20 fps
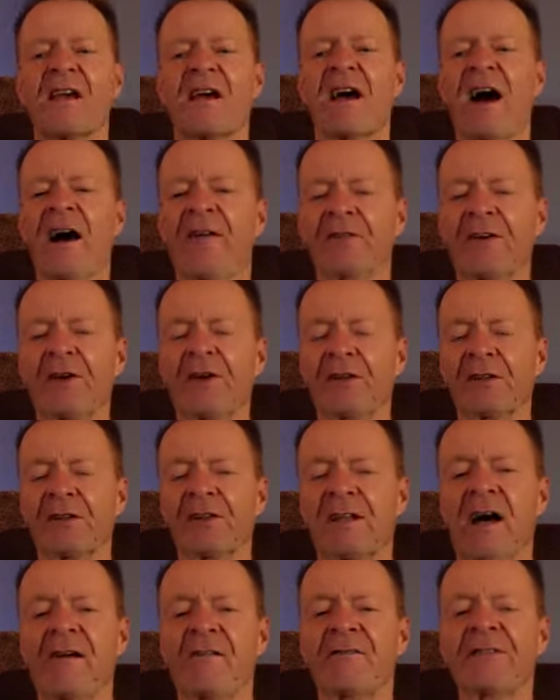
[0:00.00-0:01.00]
of a
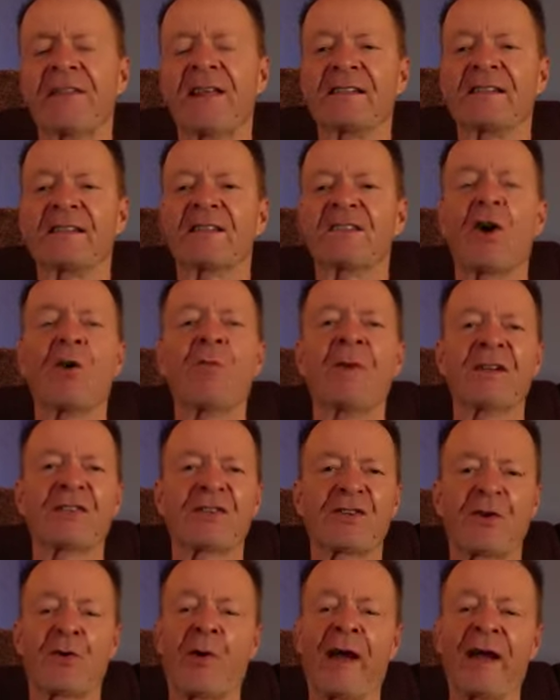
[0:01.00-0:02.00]
love that's so
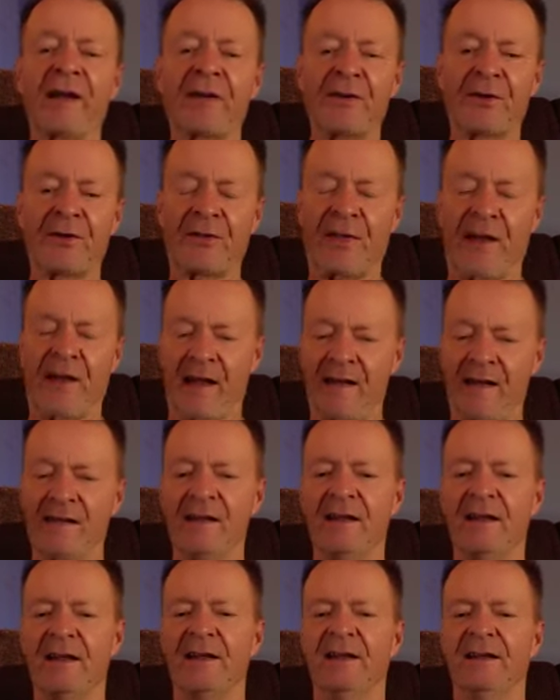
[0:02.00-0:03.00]
much greater that,
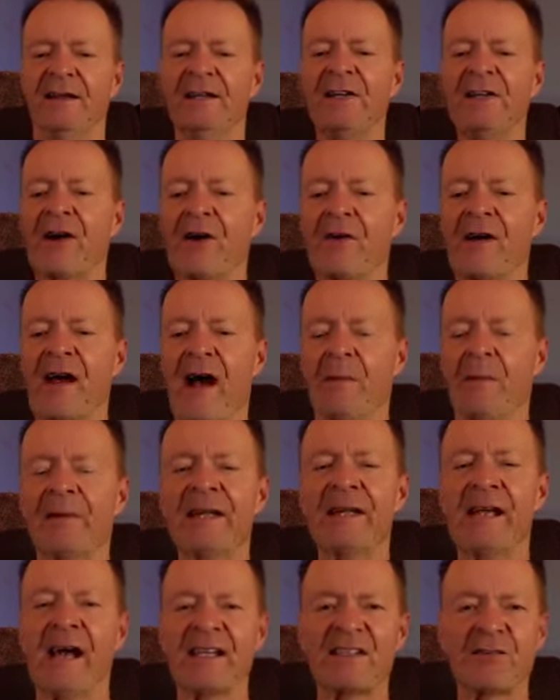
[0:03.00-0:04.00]
you know, how
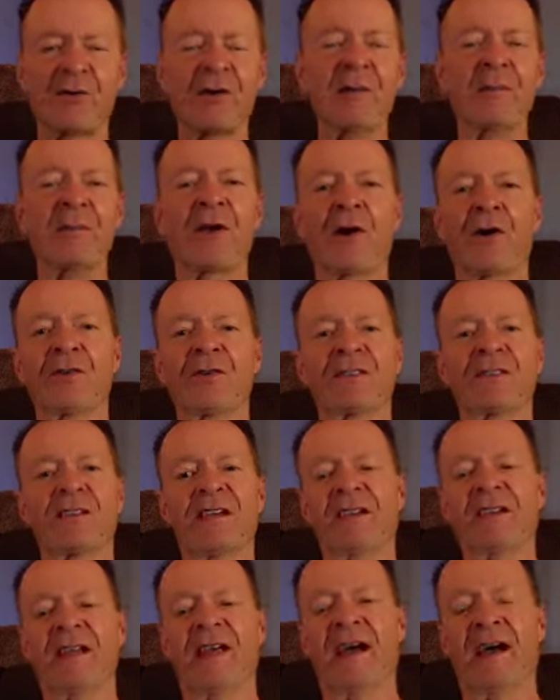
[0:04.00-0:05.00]
many ice cream cones
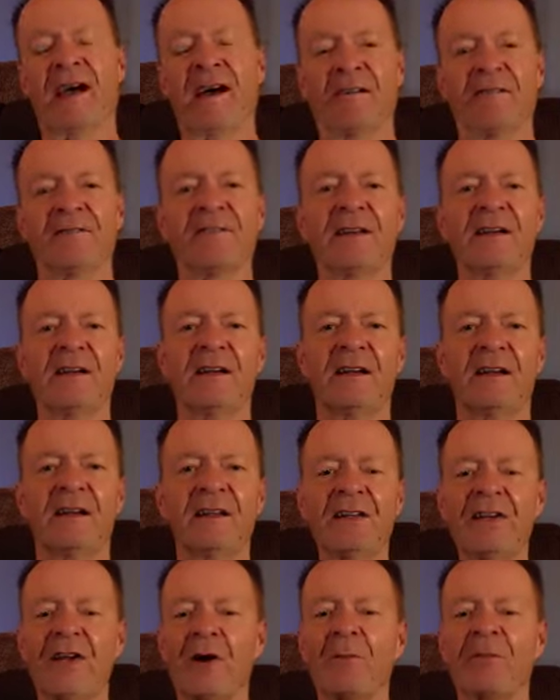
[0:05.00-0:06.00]
can you have,
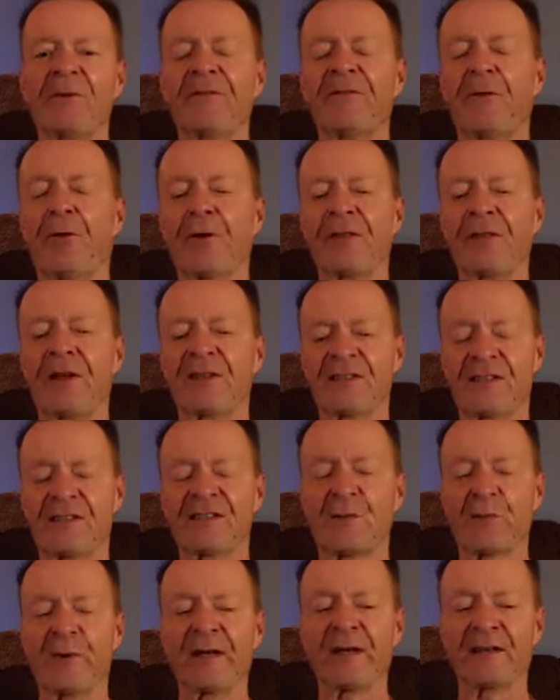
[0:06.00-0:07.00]
you know, before there's
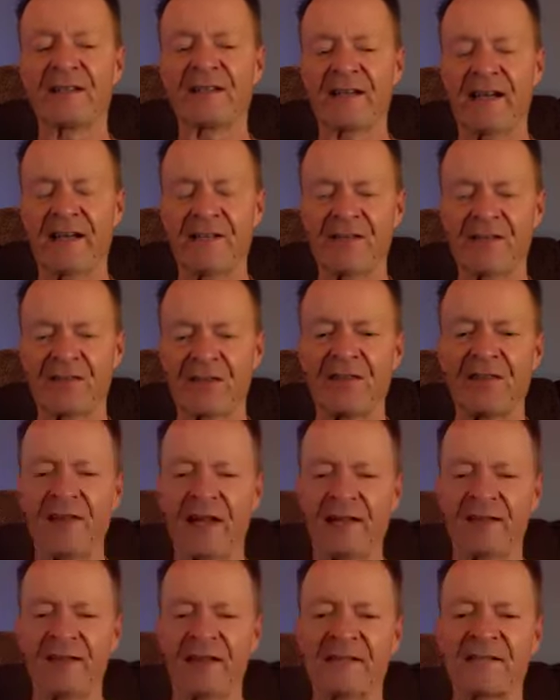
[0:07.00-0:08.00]
this realization
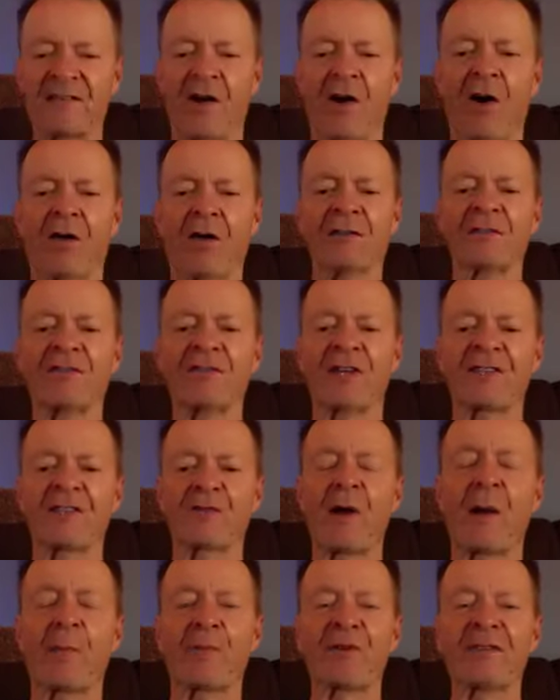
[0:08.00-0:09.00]
that it's all just
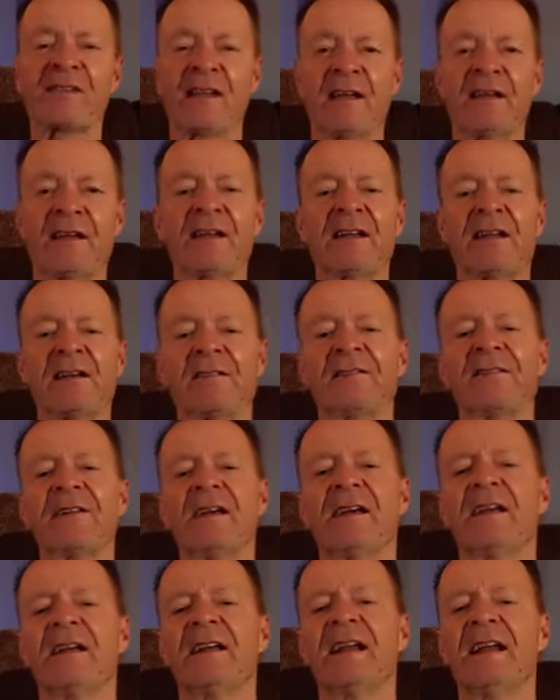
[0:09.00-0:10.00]
representative,
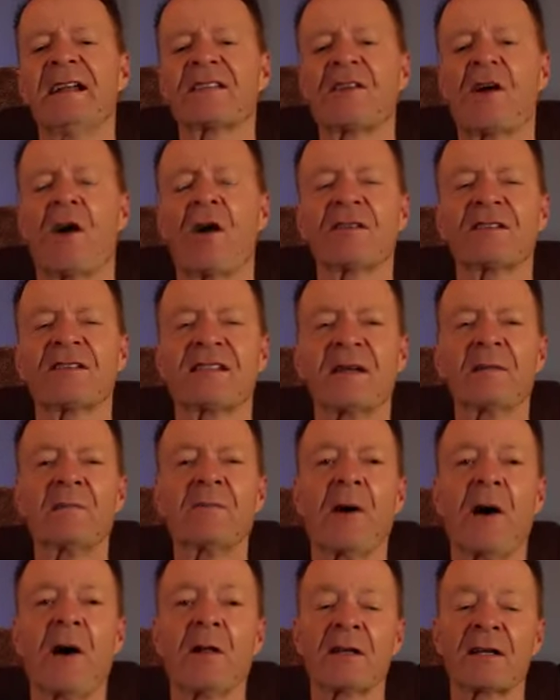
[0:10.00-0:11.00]
it's all
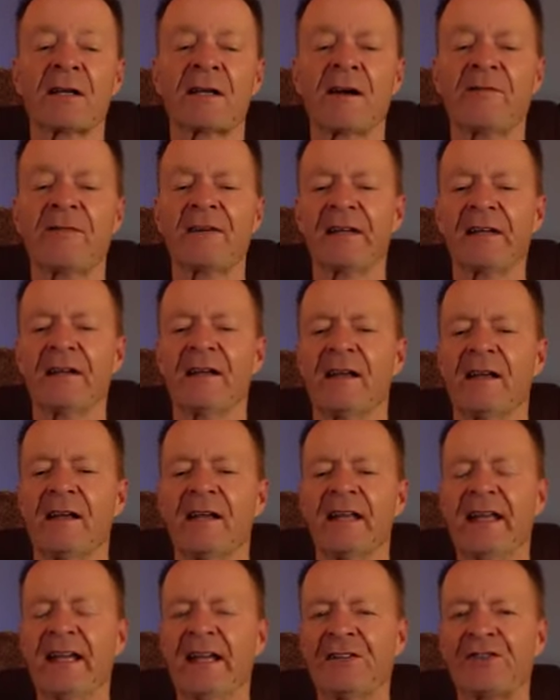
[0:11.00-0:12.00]
symbolic of an
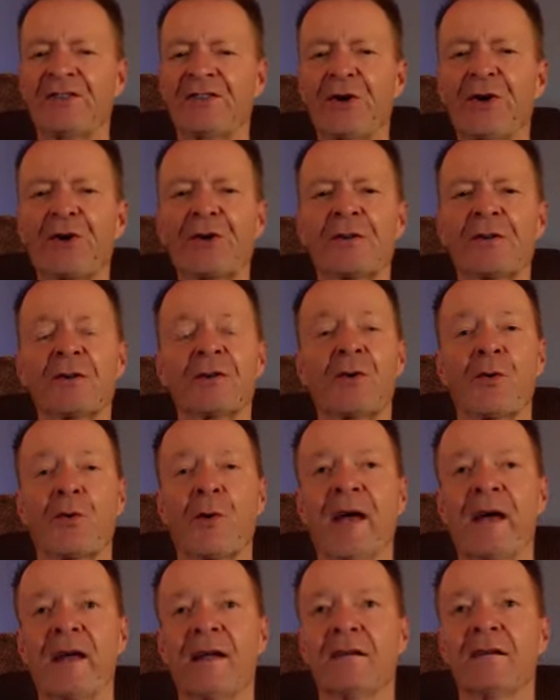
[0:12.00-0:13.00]
internal,
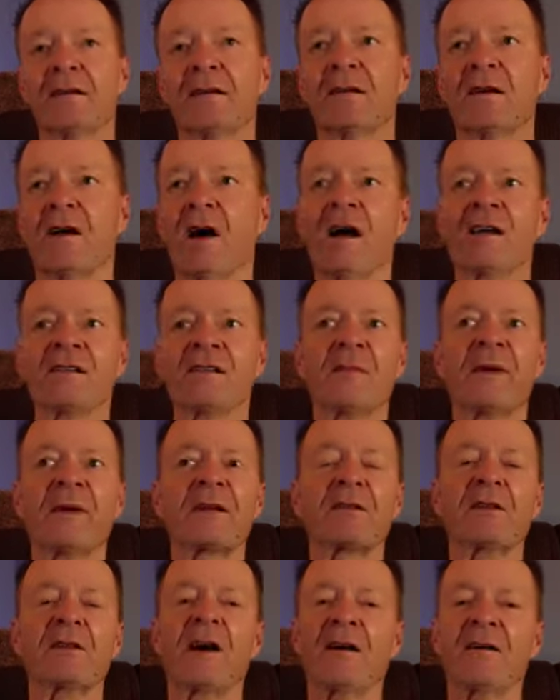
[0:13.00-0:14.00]
great cosmic
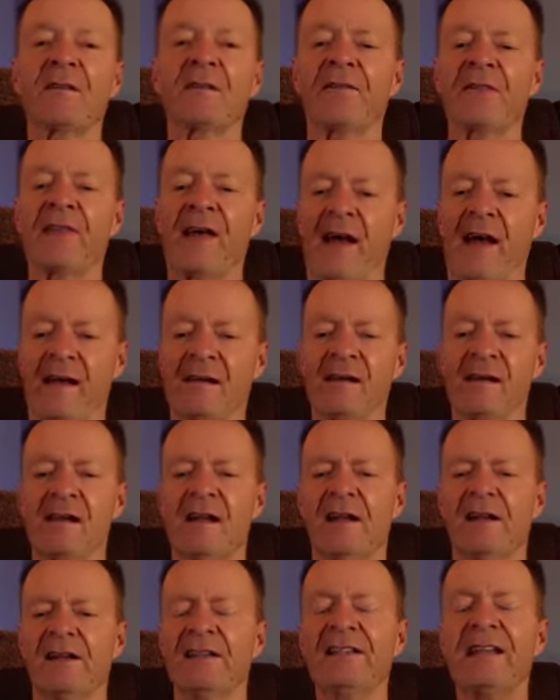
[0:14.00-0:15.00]
love that
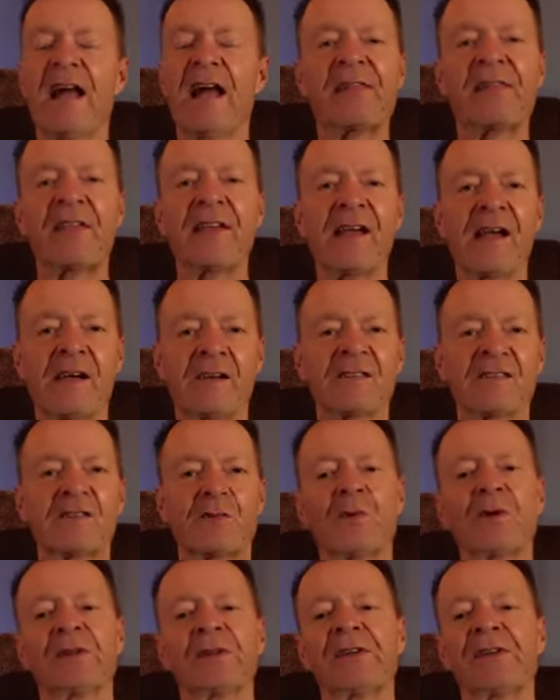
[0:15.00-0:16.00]
nothing else
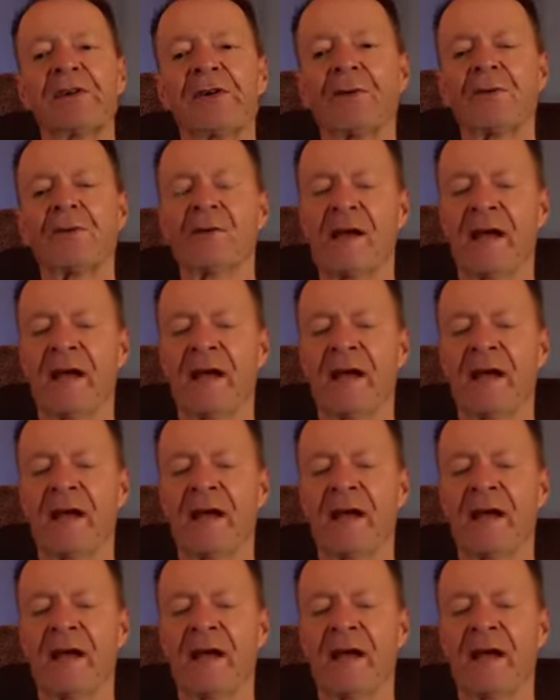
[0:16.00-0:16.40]
will do.